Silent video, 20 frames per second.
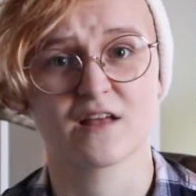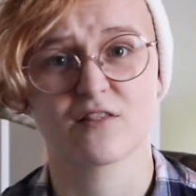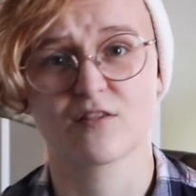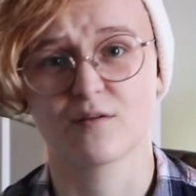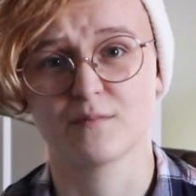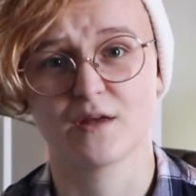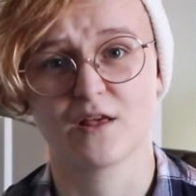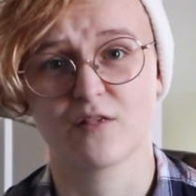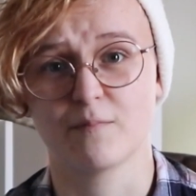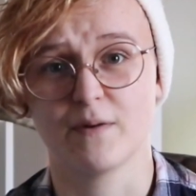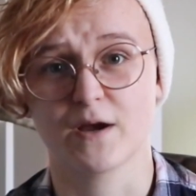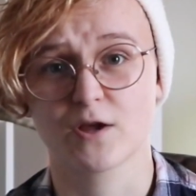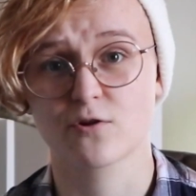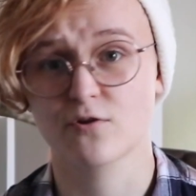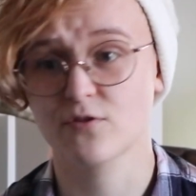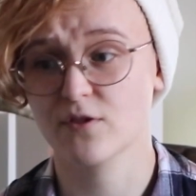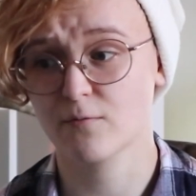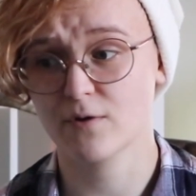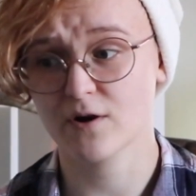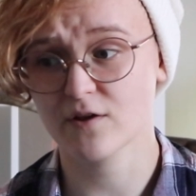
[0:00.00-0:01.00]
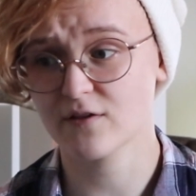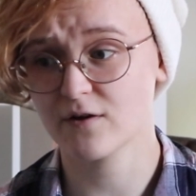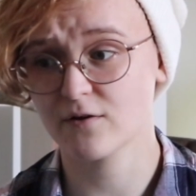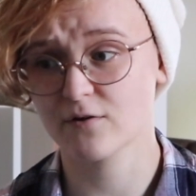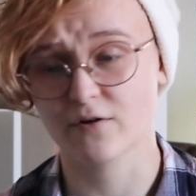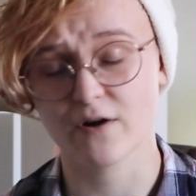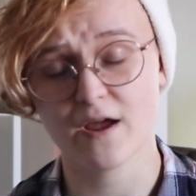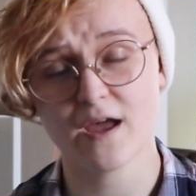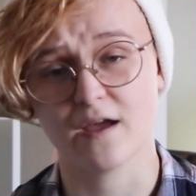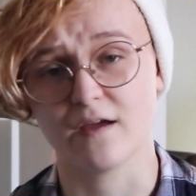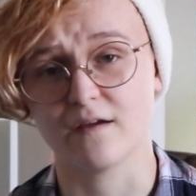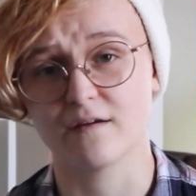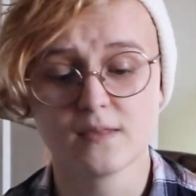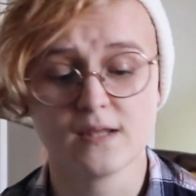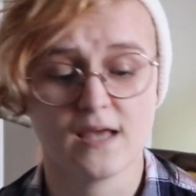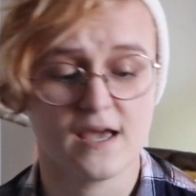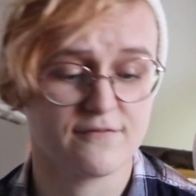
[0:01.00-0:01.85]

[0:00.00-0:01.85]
get some nice pictures. It works out great.